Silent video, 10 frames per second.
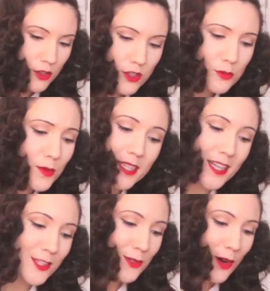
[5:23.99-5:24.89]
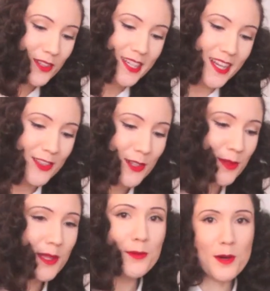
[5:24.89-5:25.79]
they're just really nice quality and they're
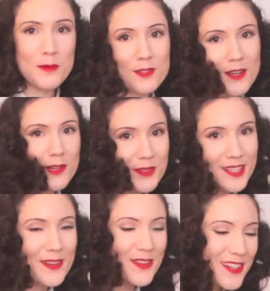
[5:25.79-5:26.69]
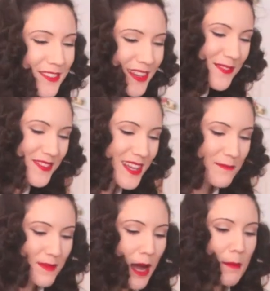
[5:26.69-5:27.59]
really warm, so I don't want to get rid of them.
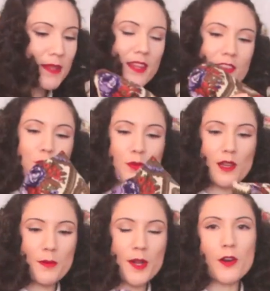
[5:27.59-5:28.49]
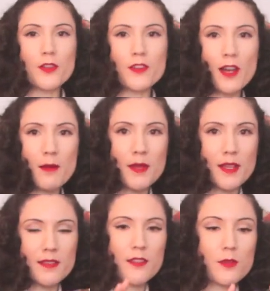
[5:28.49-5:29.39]
And then this one I wear all the time
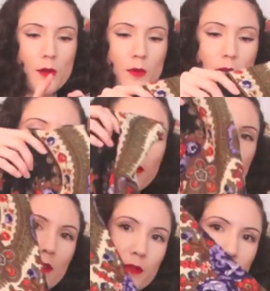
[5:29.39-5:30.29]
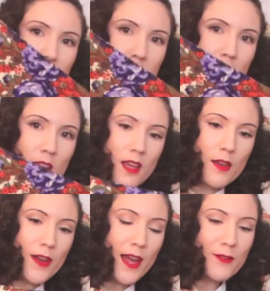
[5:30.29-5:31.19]
because it's like one of my favorites.
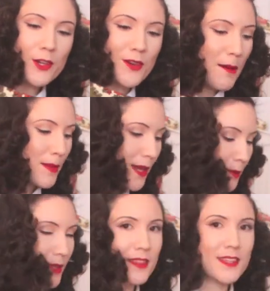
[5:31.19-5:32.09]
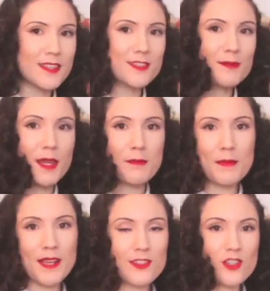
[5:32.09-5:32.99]
If I ever grab like a really thick, like
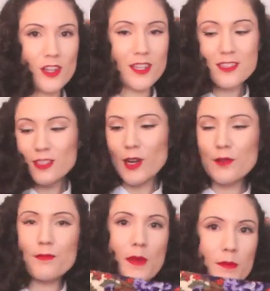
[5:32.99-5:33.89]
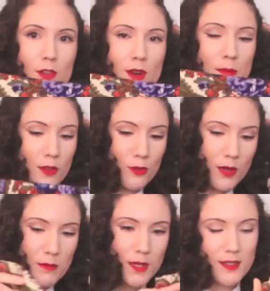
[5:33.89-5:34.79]
big chunky scarf, I'm gonna grab this
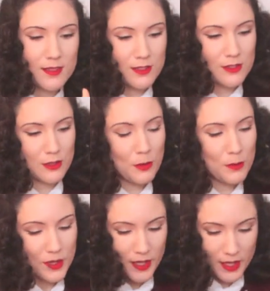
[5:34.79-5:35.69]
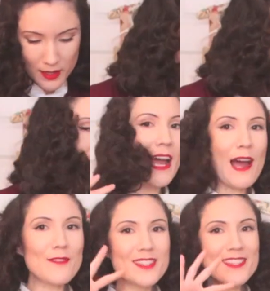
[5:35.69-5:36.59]
one because it's so pretty. I
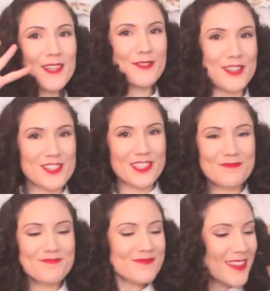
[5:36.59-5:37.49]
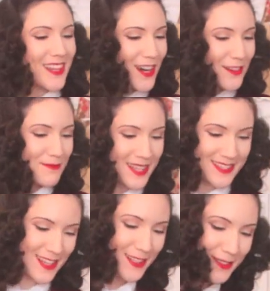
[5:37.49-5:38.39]
have this like vision of
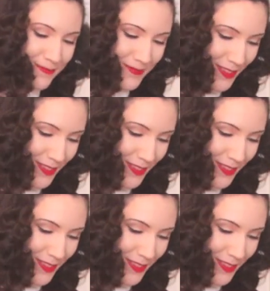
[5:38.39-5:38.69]
myself